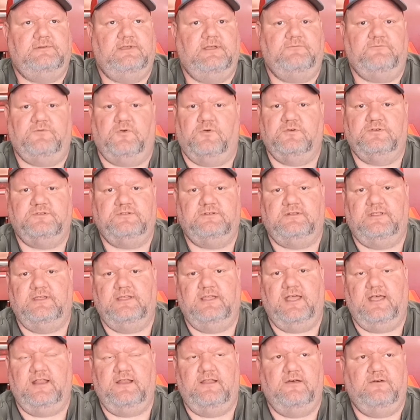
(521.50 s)
Unfortunately,
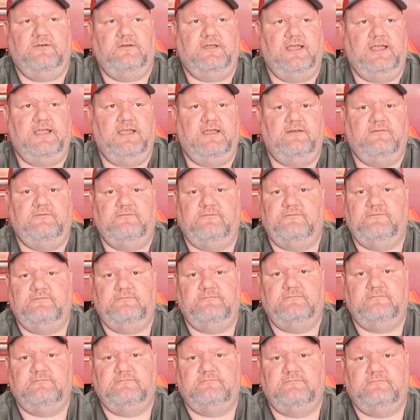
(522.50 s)
I don't have
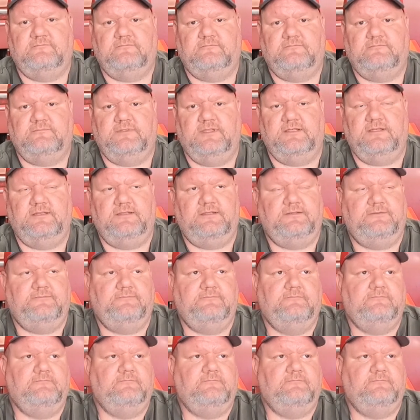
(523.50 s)
the